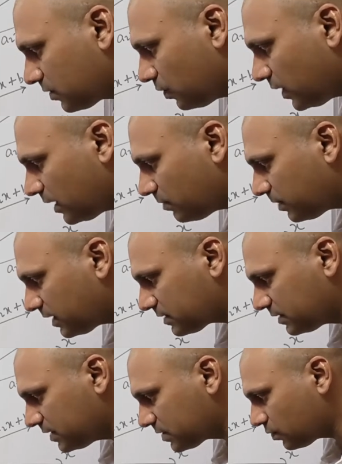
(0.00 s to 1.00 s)
square plus
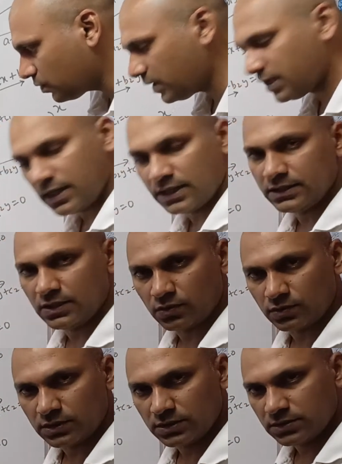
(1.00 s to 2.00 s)
this square under
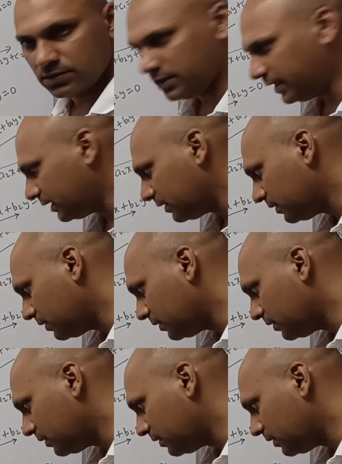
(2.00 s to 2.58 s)
root, right?